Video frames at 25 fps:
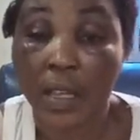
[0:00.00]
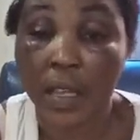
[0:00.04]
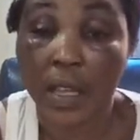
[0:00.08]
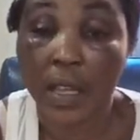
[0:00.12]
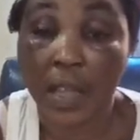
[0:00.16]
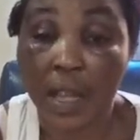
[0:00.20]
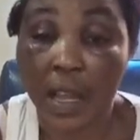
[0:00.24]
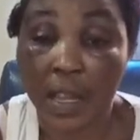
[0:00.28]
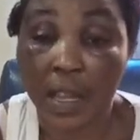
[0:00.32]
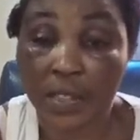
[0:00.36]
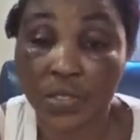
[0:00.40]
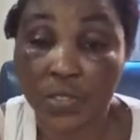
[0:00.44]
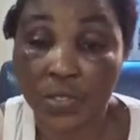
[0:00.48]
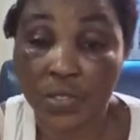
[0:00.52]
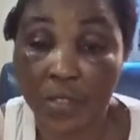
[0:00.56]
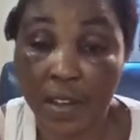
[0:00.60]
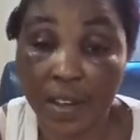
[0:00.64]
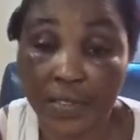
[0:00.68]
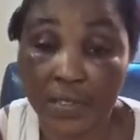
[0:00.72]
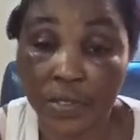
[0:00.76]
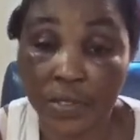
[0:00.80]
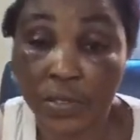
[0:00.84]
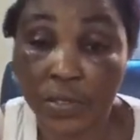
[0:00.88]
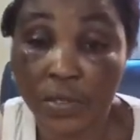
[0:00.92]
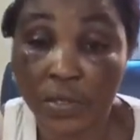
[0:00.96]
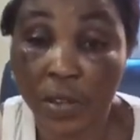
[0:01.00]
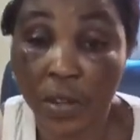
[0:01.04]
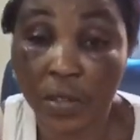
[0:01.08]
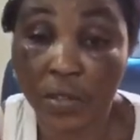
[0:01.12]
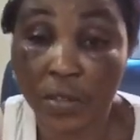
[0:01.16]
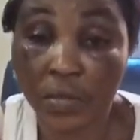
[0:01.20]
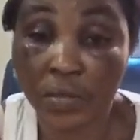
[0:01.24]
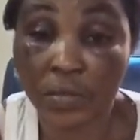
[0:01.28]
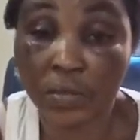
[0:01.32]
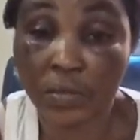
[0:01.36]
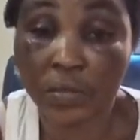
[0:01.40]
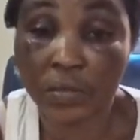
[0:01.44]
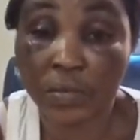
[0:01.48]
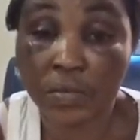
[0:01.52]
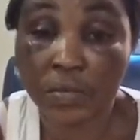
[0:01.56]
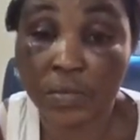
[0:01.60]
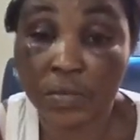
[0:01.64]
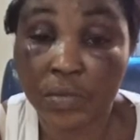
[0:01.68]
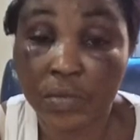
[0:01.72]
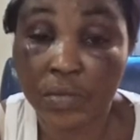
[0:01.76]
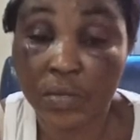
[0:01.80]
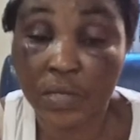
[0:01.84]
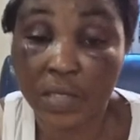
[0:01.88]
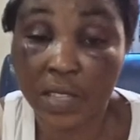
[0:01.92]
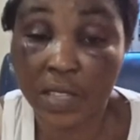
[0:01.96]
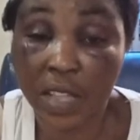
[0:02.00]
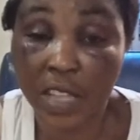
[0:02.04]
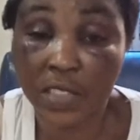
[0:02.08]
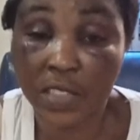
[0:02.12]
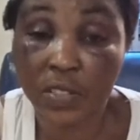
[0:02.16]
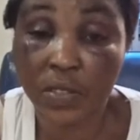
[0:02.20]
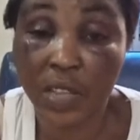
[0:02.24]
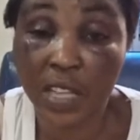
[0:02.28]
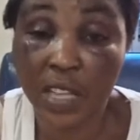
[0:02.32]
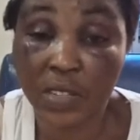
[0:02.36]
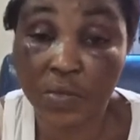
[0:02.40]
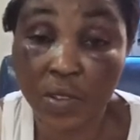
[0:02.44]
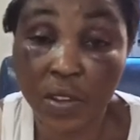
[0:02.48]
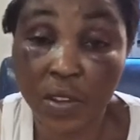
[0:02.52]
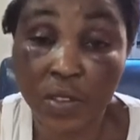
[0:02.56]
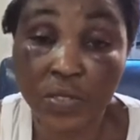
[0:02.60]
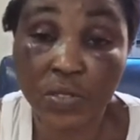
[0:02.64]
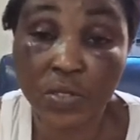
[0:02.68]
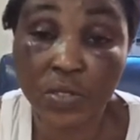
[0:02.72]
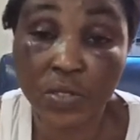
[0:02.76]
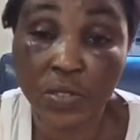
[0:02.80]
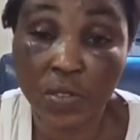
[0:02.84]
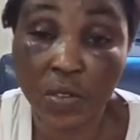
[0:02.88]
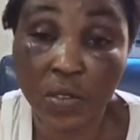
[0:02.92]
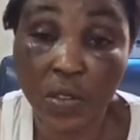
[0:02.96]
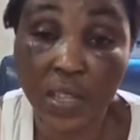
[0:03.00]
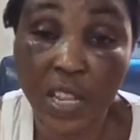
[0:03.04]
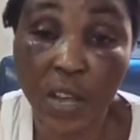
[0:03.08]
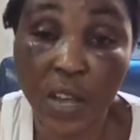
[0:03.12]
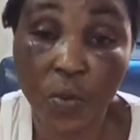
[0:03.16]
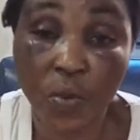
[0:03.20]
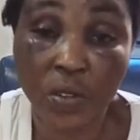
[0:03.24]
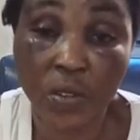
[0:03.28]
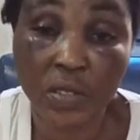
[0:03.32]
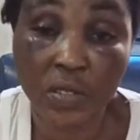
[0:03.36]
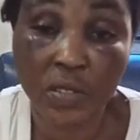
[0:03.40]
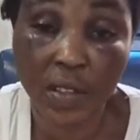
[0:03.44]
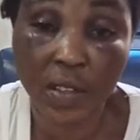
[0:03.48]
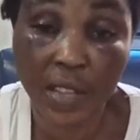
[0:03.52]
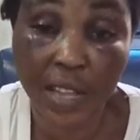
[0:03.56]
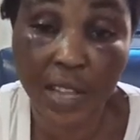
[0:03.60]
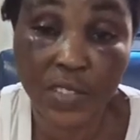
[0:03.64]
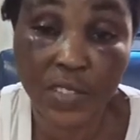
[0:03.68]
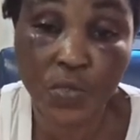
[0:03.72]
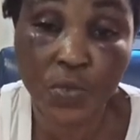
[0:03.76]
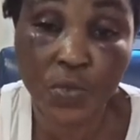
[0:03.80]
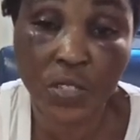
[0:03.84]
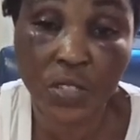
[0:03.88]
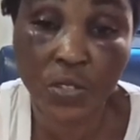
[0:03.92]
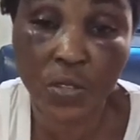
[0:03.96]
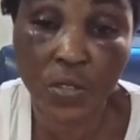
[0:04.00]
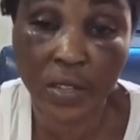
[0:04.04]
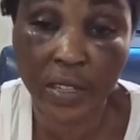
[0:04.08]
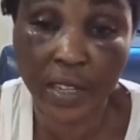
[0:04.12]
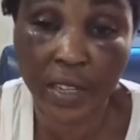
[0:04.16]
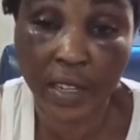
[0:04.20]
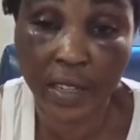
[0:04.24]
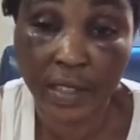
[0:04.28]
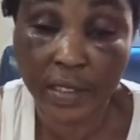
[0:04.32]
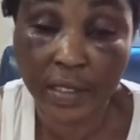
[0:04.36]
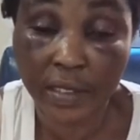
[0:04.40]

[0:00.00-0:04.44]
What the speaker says: I traveled on that was on last week Sunday,